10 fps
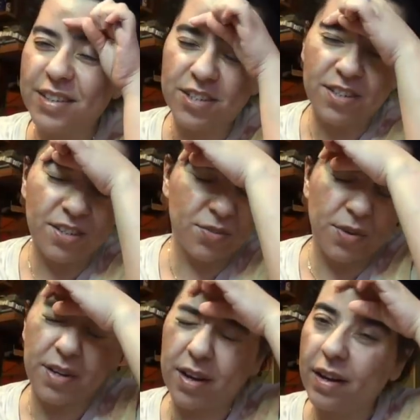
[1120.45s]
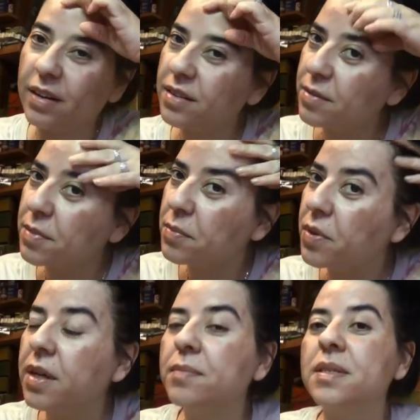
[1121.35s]
well I shouldn't swear to God, some
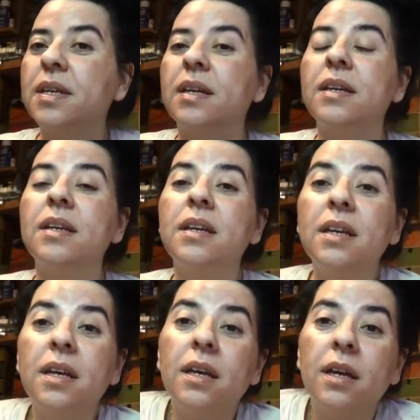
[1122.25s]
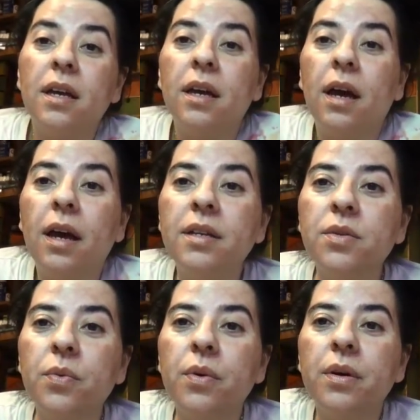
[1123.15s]
people get upset. I
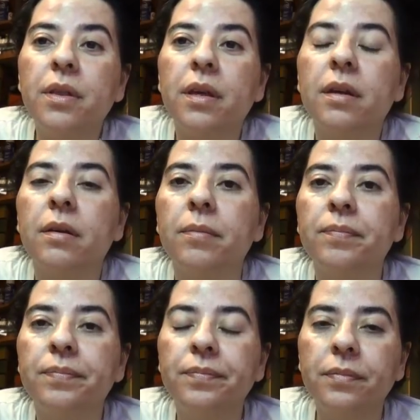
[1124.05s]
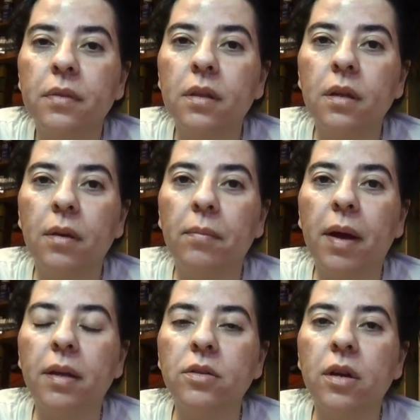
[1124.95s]
swore that um,
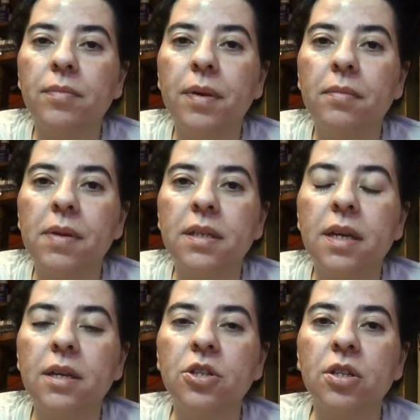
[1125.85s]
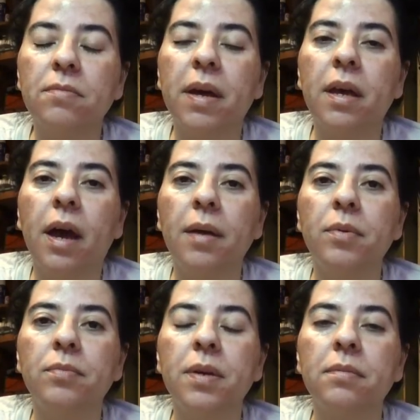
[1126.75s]
my dark pigmentation, my
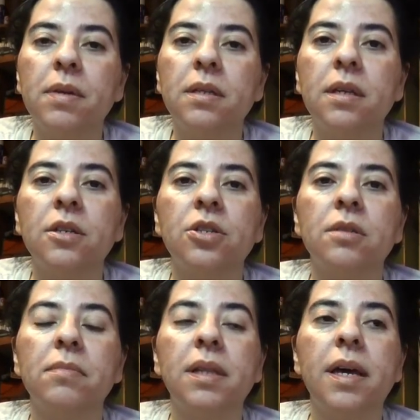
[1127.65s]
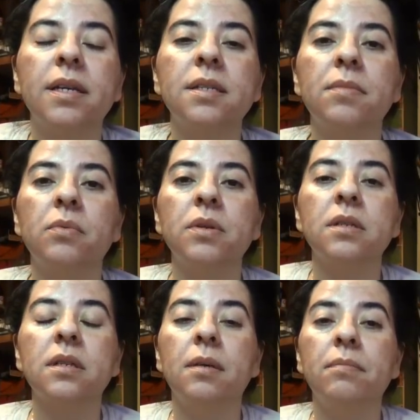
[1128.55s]
hyperpigmentation, melasma
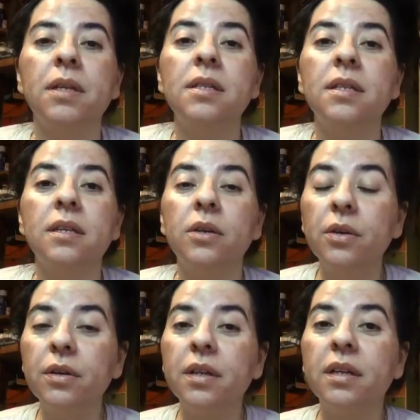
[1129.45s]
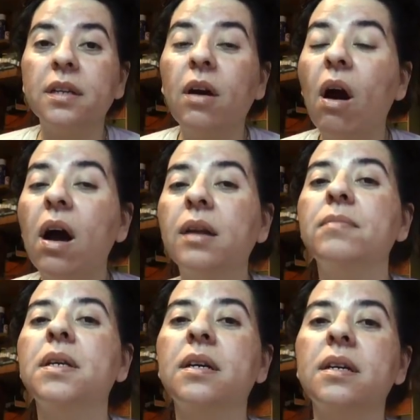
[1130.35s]
was completely cured and gone
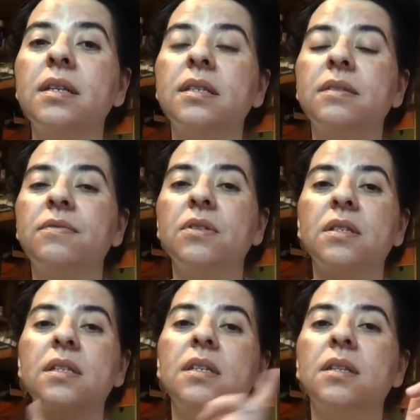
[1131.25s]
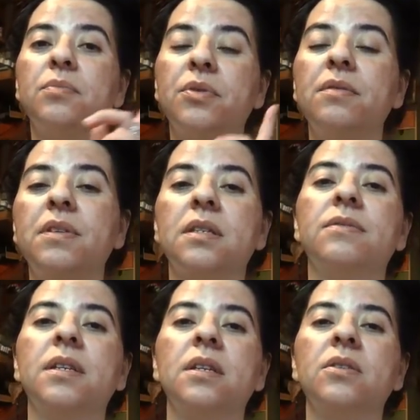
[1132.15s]
because if you see in the previous
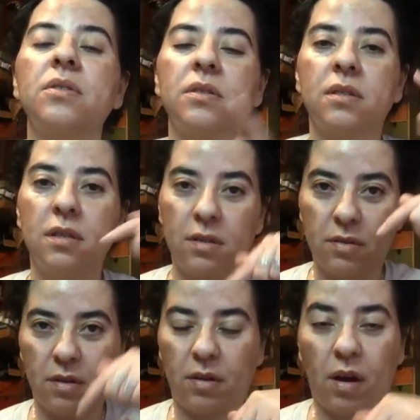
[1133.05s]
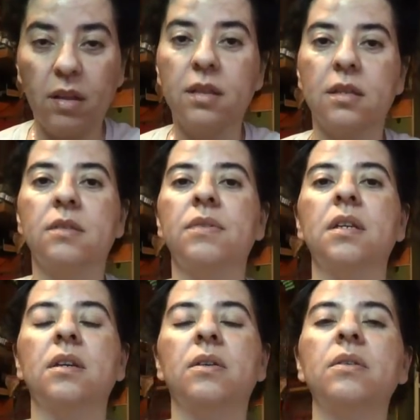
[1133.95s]
videos on this
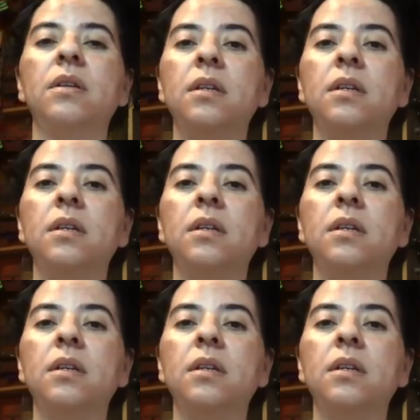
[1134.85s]
video,